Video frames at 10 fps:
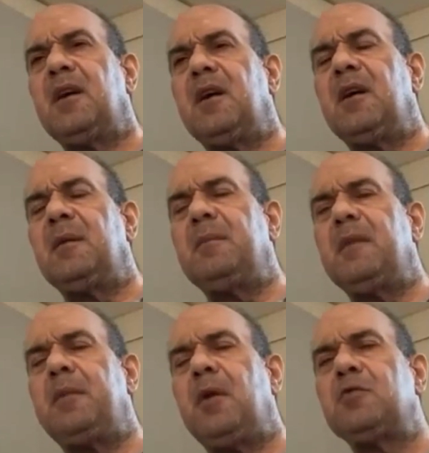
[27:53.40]
a, a
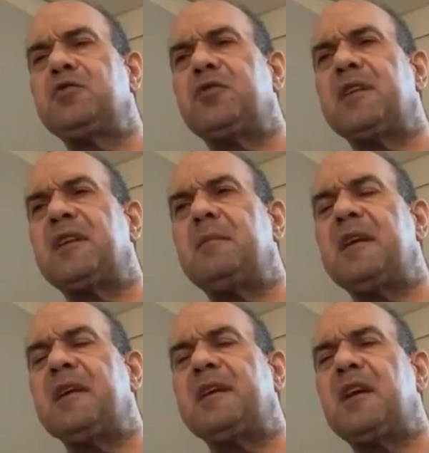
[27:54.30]
bone strengthening
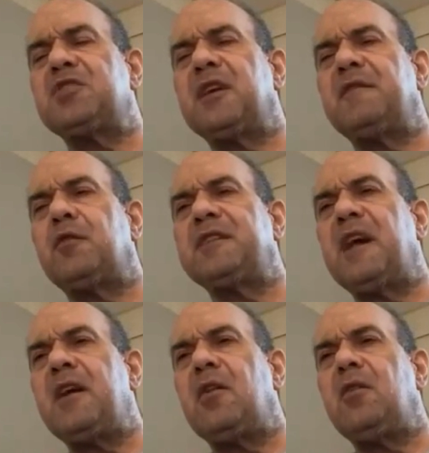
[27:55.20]
medication like
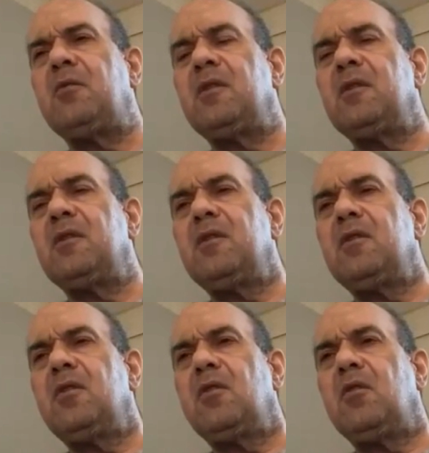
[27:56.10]
Forteo,
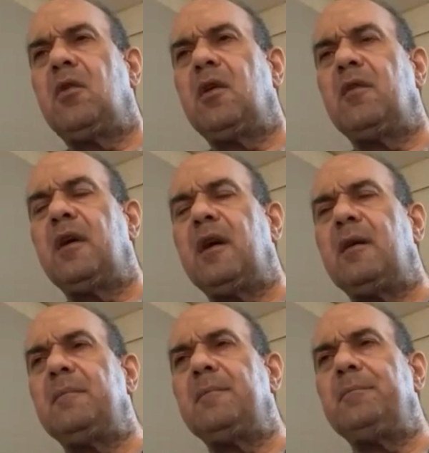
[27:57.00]
or
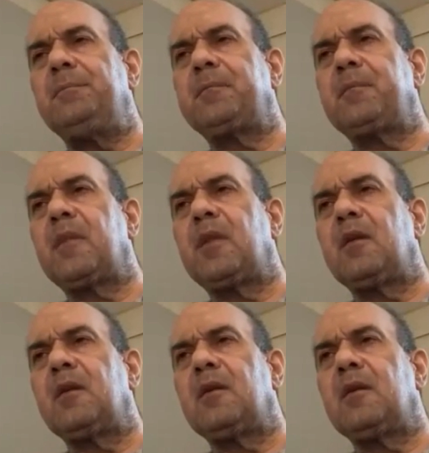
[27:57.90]
um,
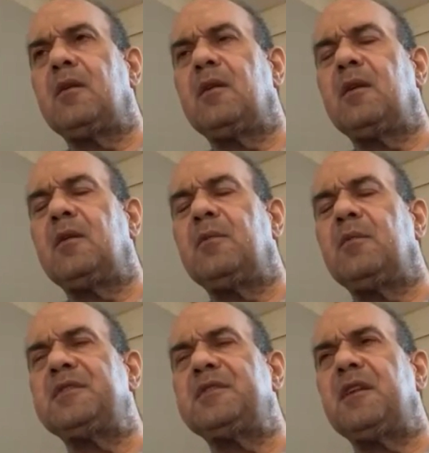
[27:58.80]
Uh,
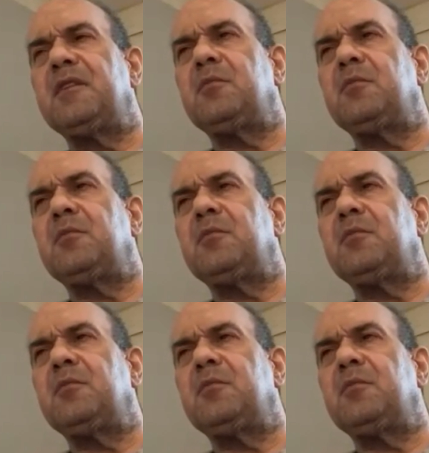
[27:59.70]
what's the other